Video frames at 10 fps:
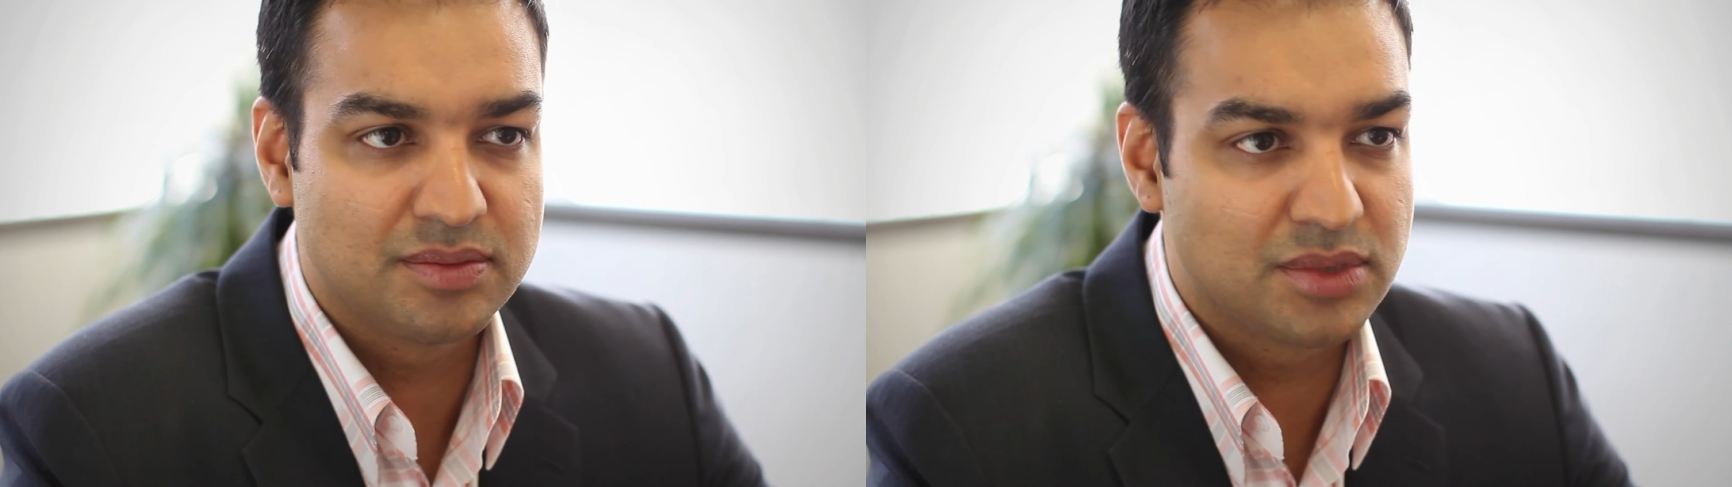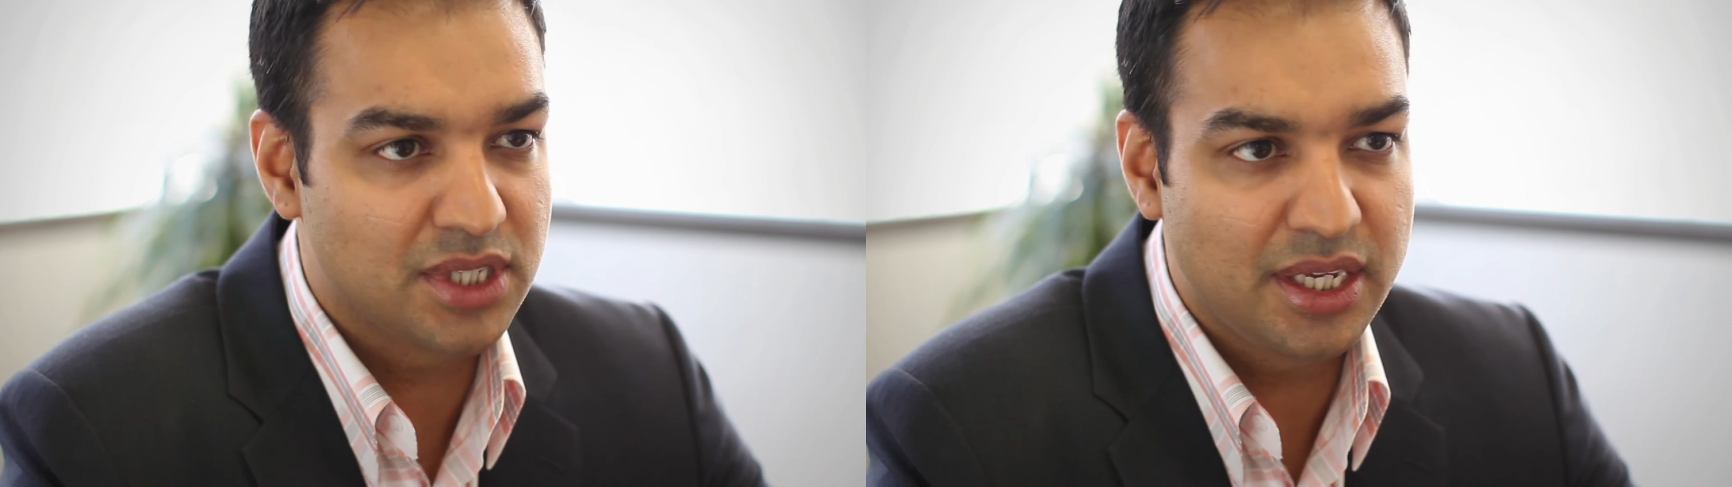
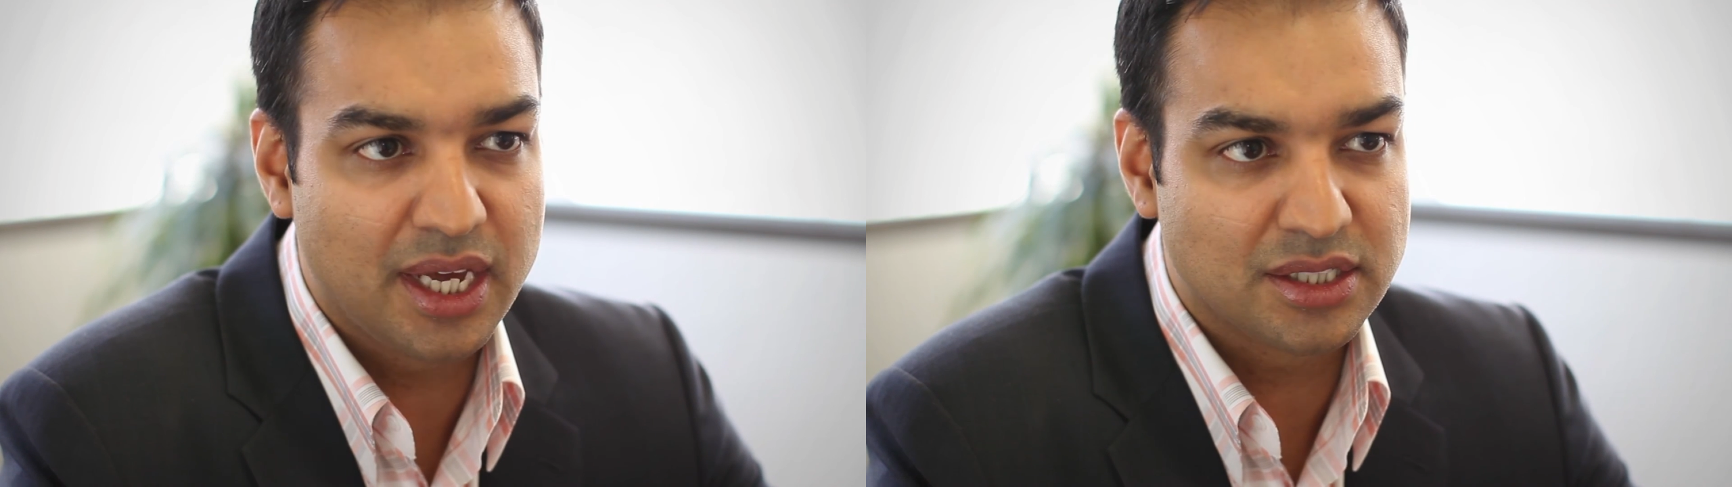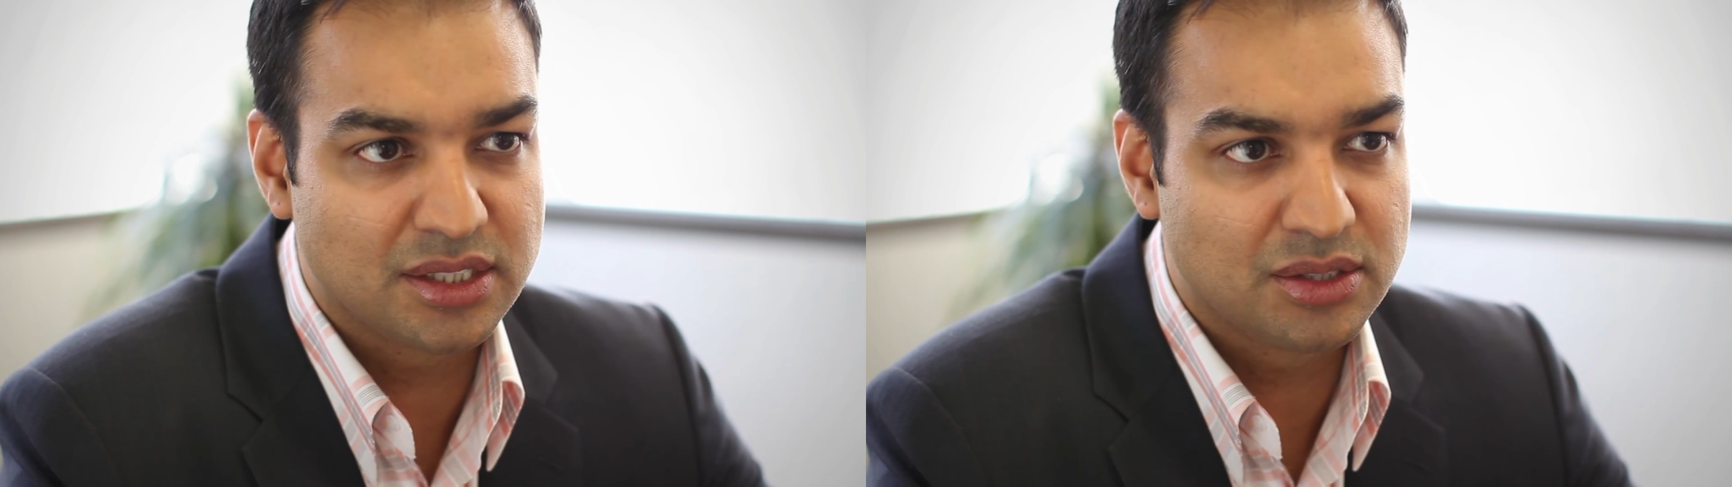say
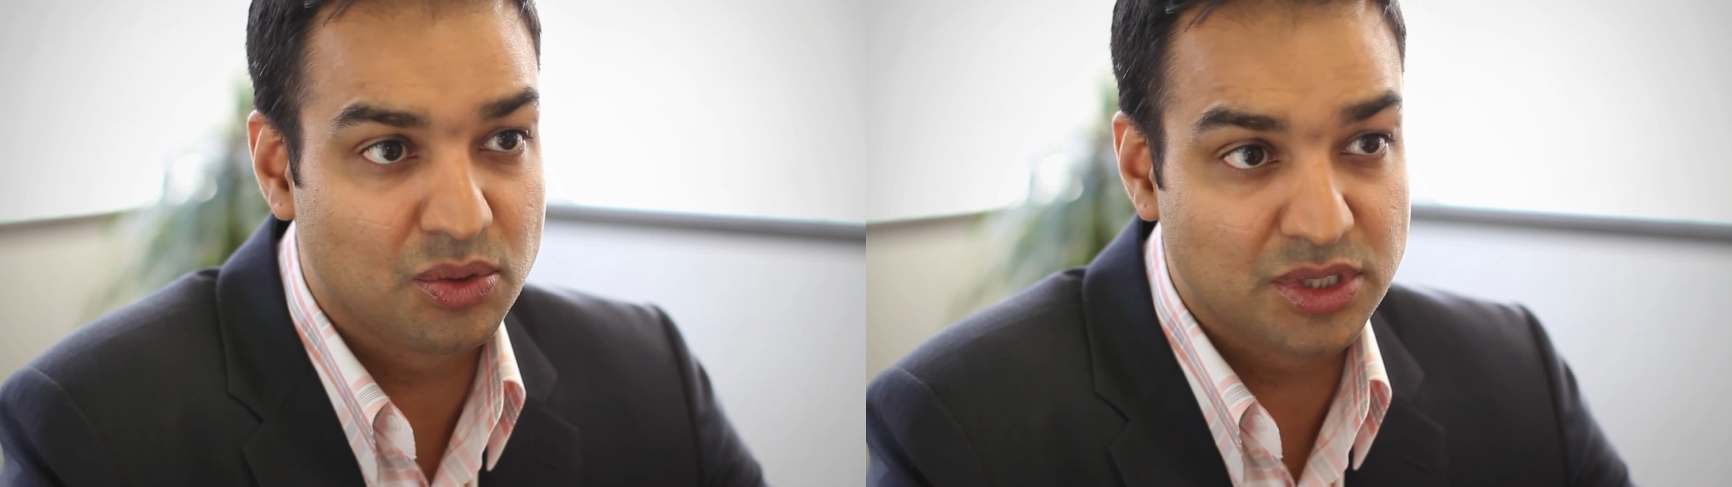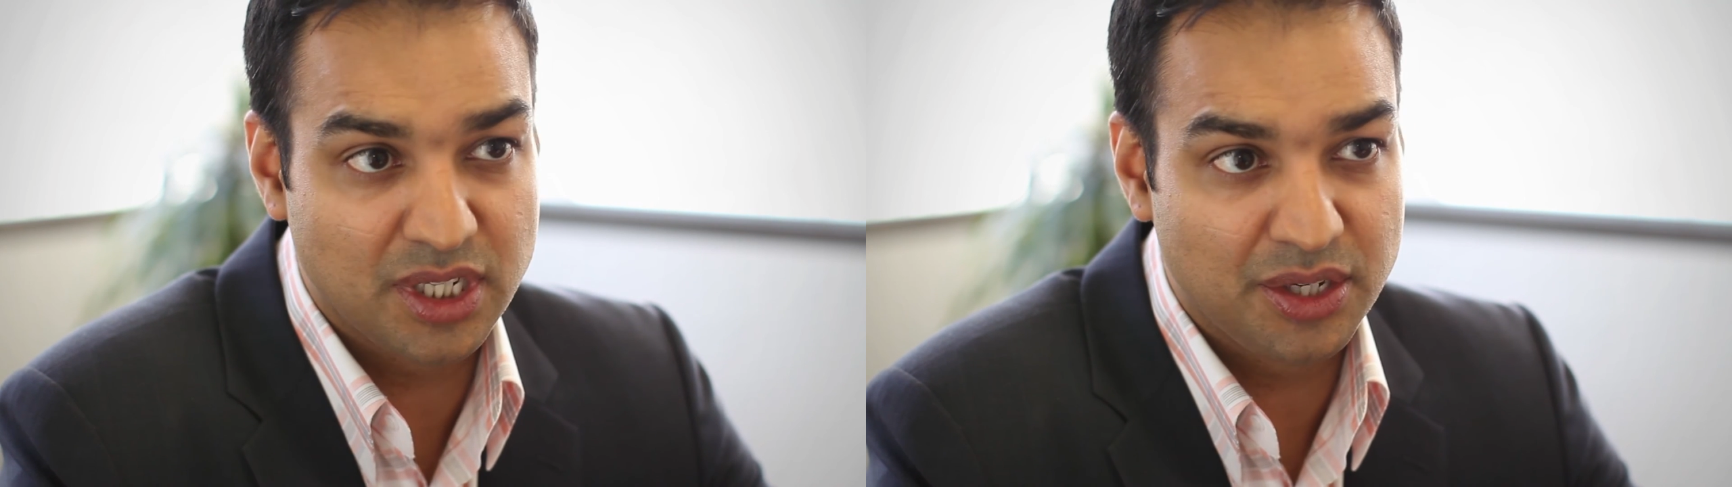yes or say